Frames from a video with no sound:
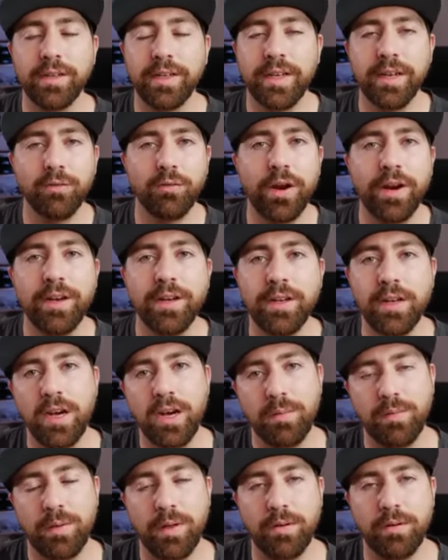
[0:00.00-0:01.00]
to get ready to
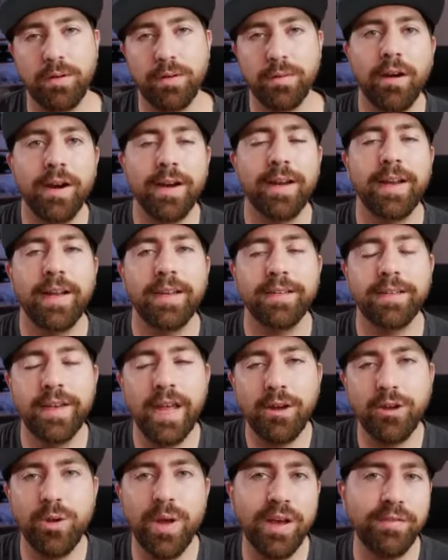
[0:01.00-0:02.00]
upload. All right, guys,
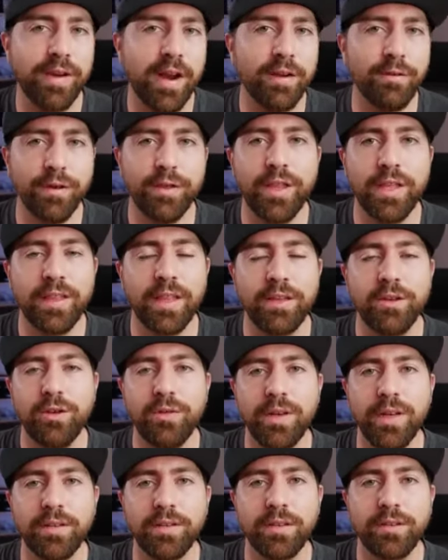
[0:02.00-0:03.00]
now you have everything that you
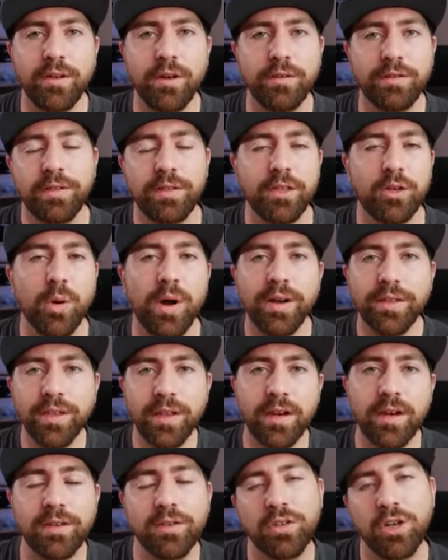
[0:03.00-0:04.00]
need to know to go out
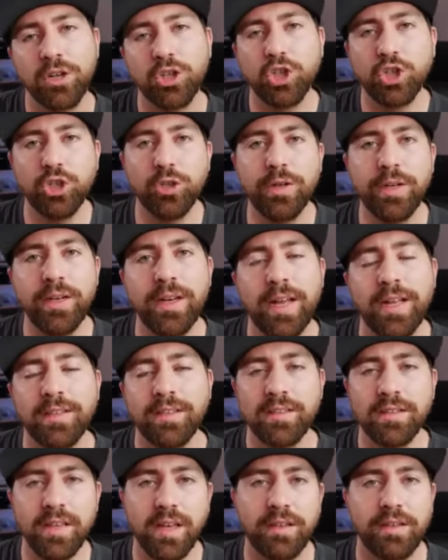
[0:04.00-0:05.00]
there and start shooting and
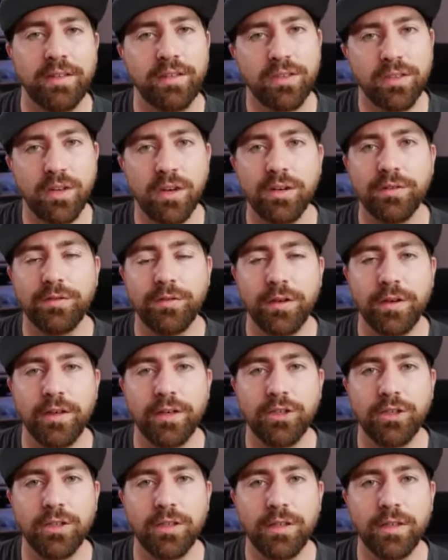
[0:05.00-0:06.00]
selling stock
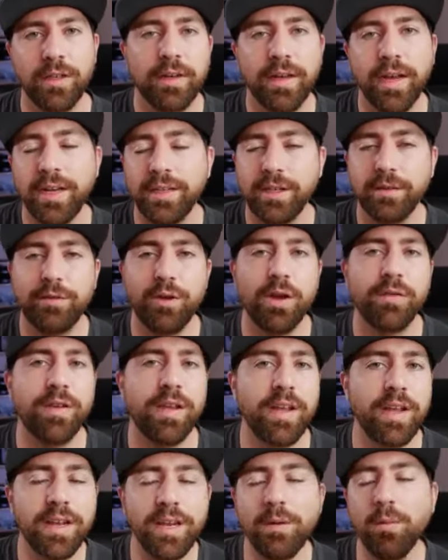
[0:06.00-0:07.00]
footage. Guys, if you have
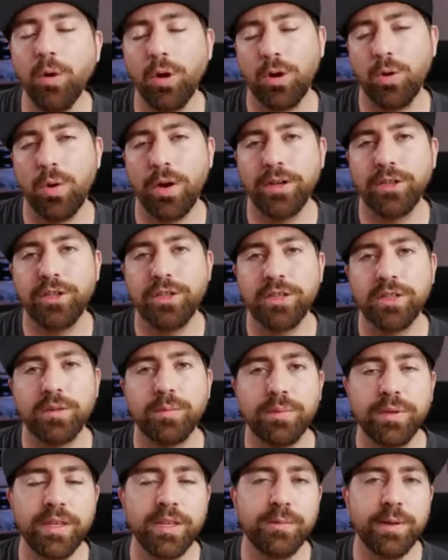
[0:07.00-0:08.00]
any more questions,
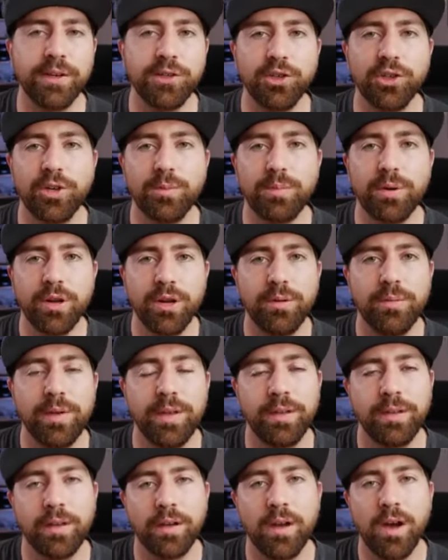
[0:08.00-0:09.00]
please make sure you put them
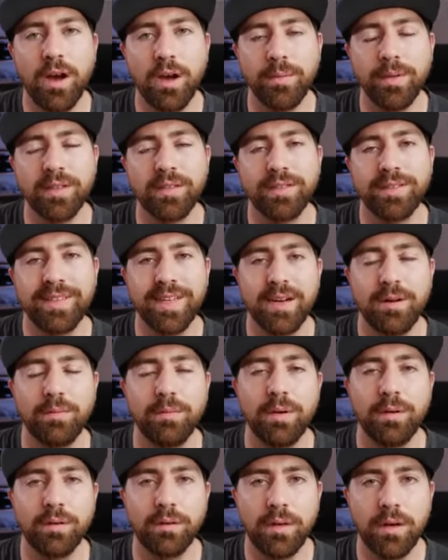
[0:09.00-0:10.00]
in the comments down
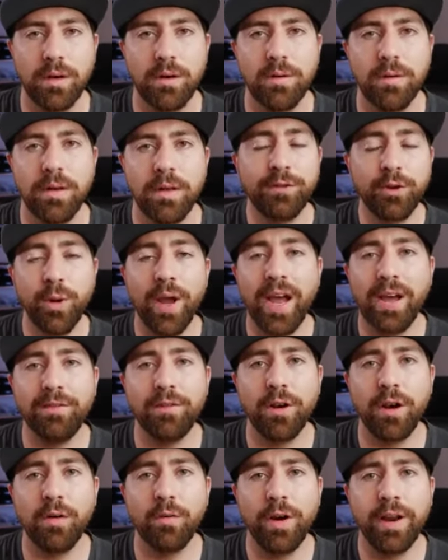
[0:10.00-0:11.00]
below. If you
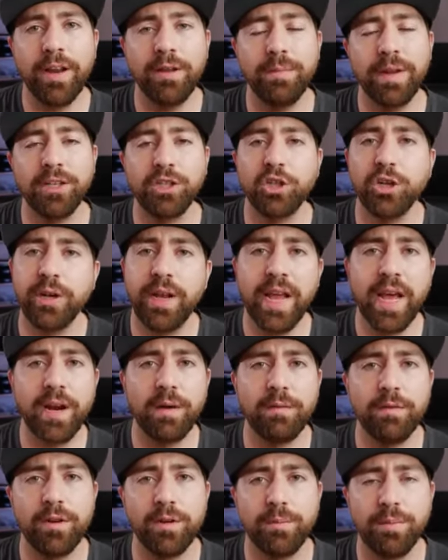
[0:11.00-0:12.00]
haven't already, make sure you head
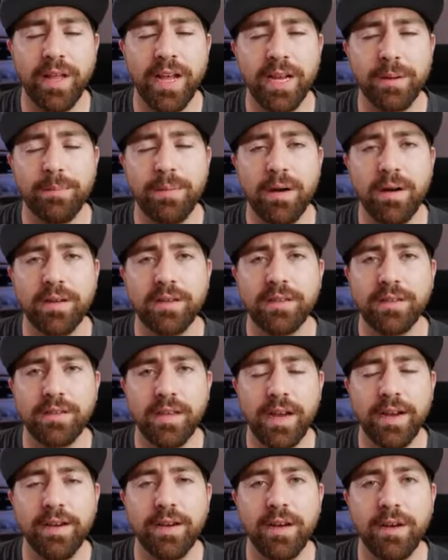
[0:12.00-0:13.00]
over to Blackbox,
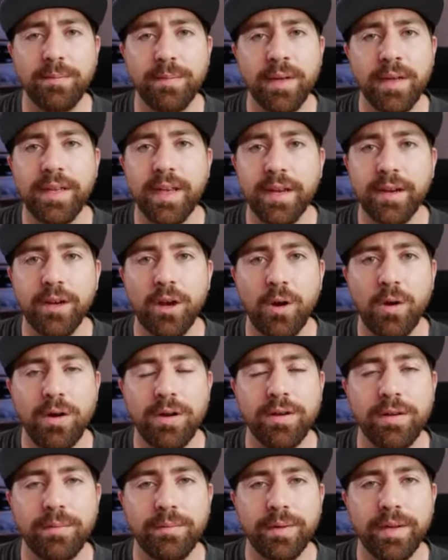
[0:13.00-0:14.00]
sign up, get
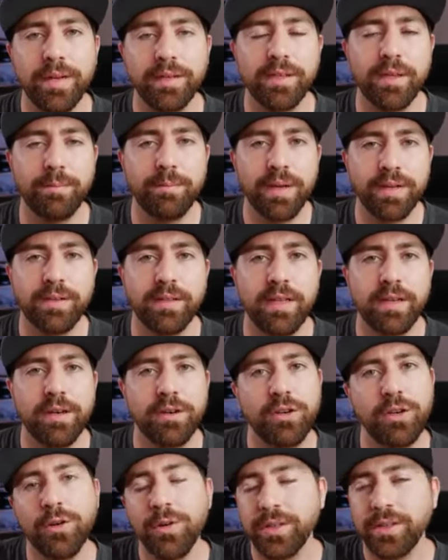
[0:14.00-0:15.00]
going, because the best thing to
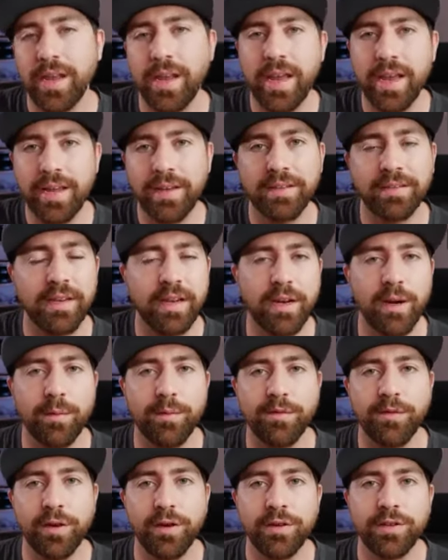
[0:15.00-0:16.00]
do is A, sign up
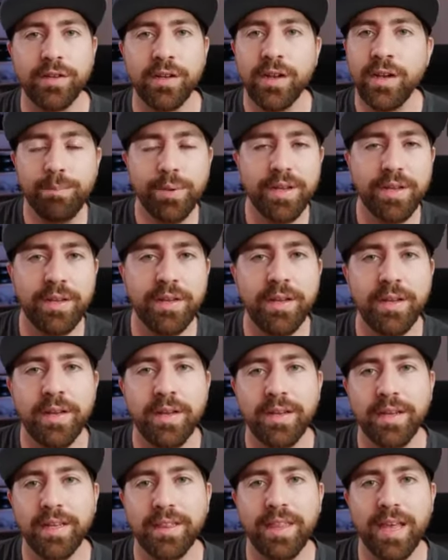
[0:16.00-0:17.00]
first, B,
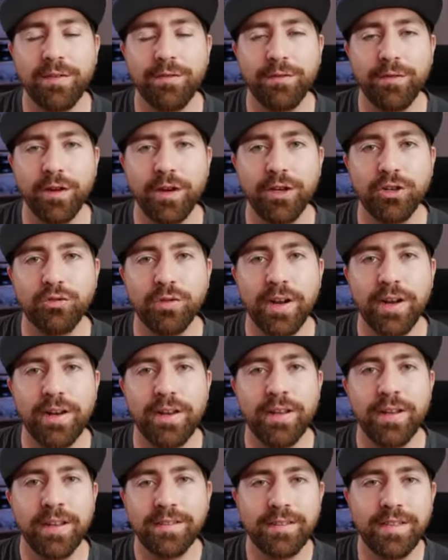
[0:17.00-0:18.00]
get that footage
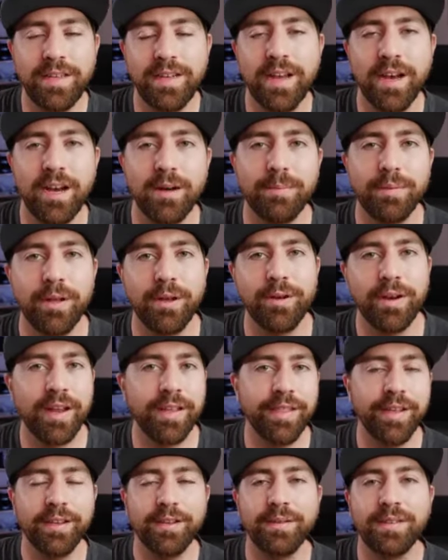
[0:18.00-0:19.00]
ready, C, upload,
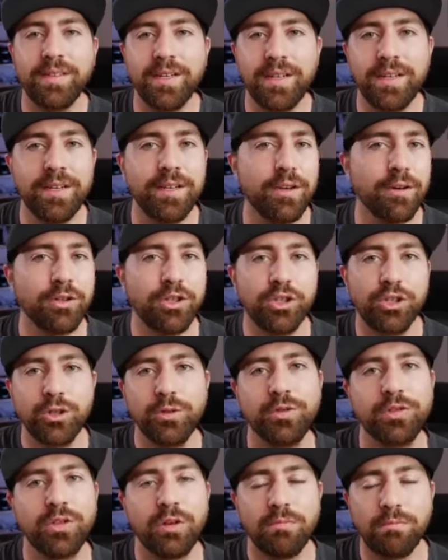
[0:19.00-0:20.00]
and then D, go
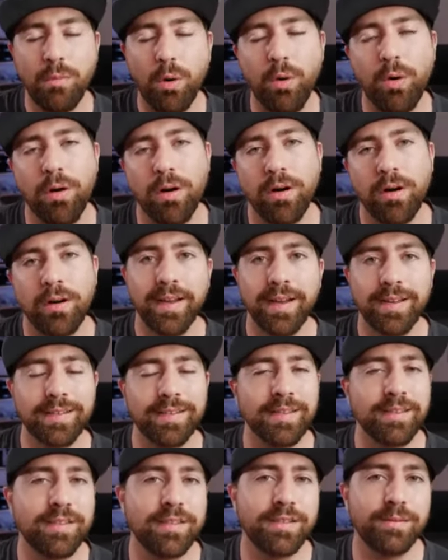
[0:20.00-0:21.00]
shoot some more. Guys,
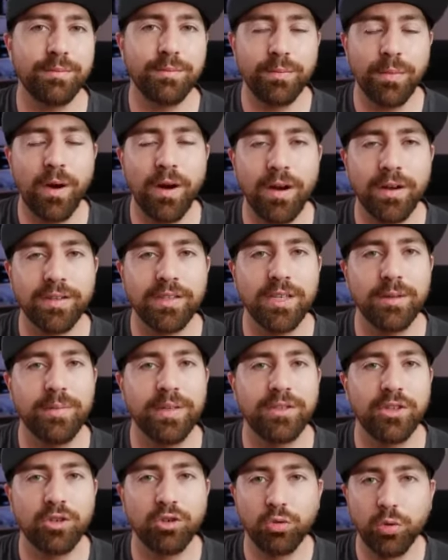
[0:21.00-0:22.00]
this is awesome.
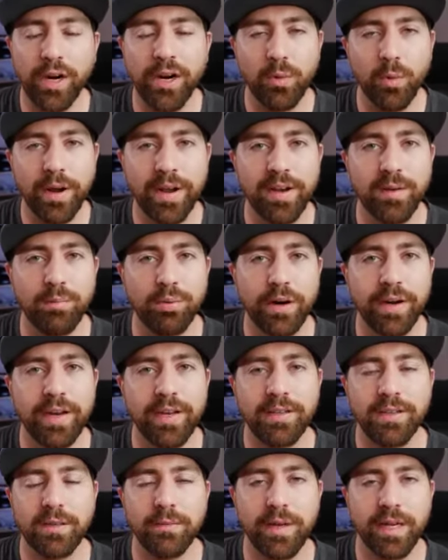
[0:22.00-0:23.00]
It's a great way to bring
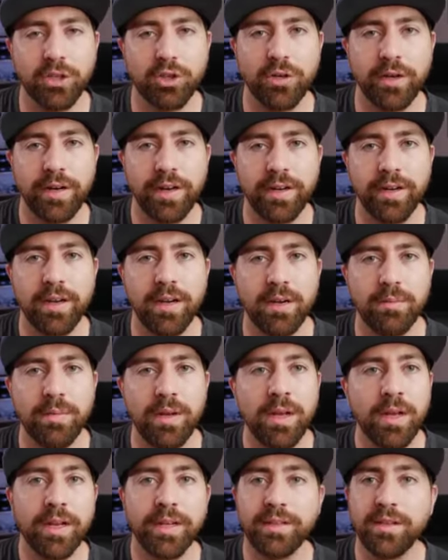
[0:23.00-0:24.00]
in some extra income.
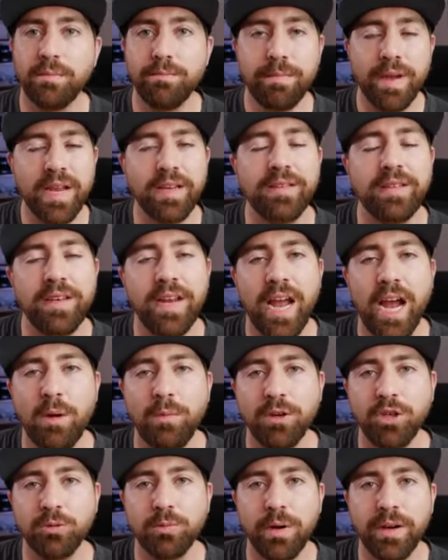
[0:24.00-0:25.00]
It's amazing how
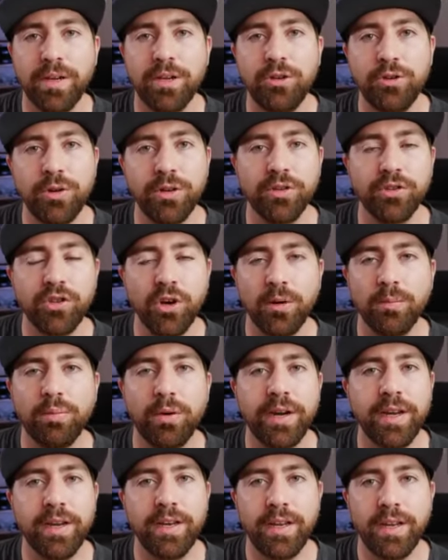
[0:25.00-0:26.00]
much money you can start
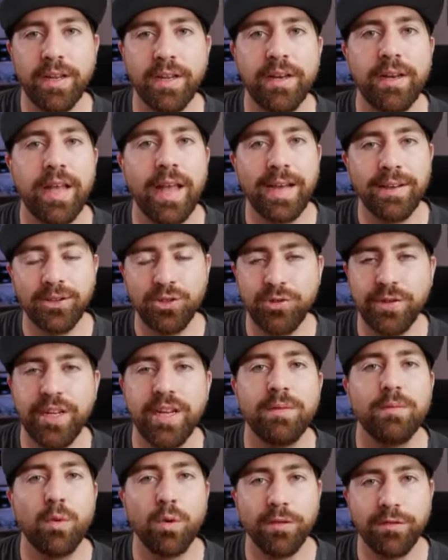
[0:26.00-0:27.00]
bringing in as you
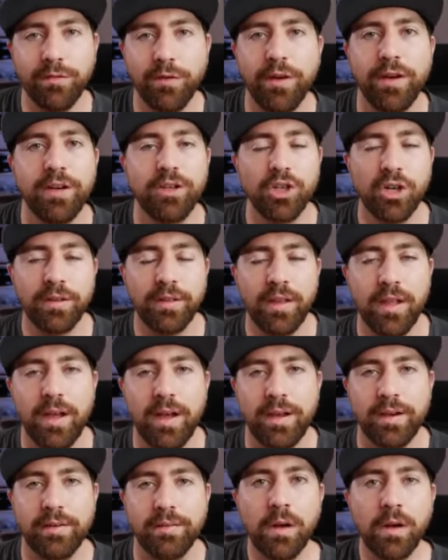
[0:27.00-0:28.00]
get more footage
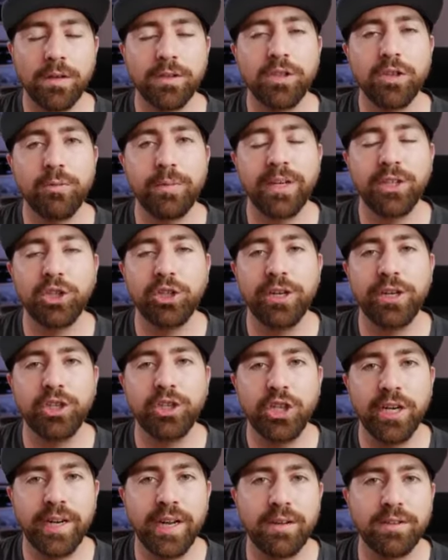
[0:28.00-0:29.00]
online. Also, make sure you
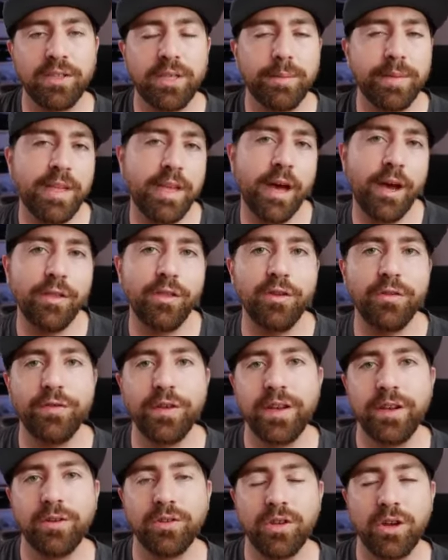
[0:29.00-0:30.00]
check out some of the other
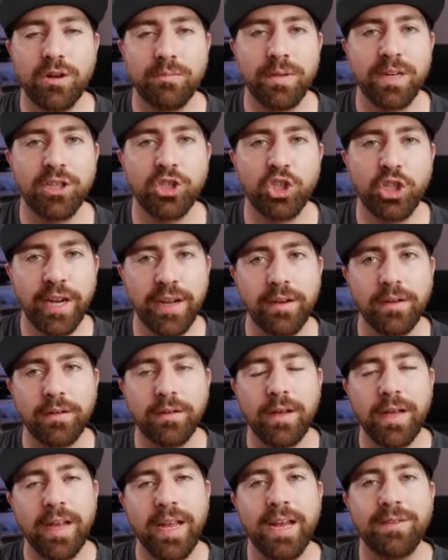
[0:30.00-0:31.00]
videos on my
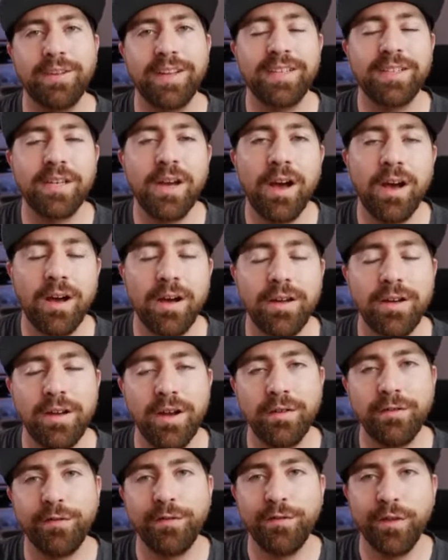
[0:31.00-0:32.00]
channel. I have a ton
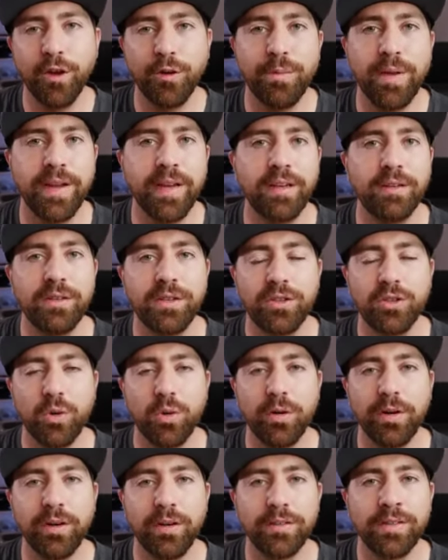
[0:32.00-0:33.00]
of filmmaking
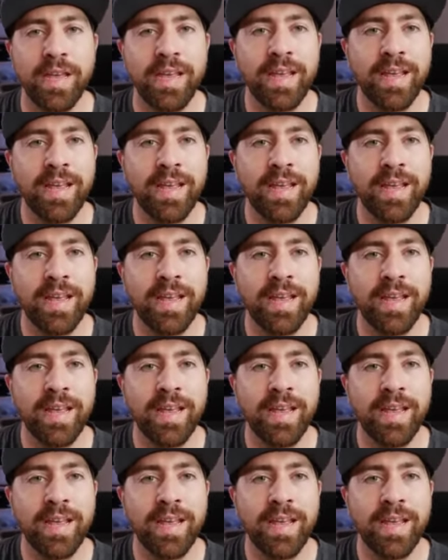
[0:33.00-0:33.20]
tutorials,